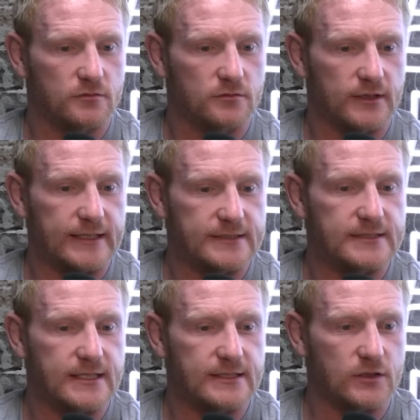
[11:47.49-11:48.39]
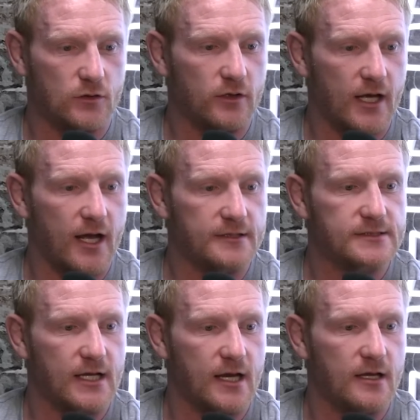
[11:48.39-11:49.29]
leaders need to look at and
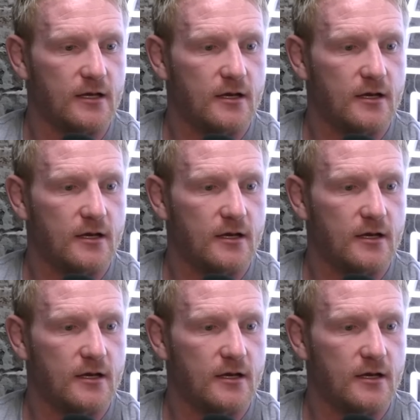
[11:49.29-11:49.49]
say,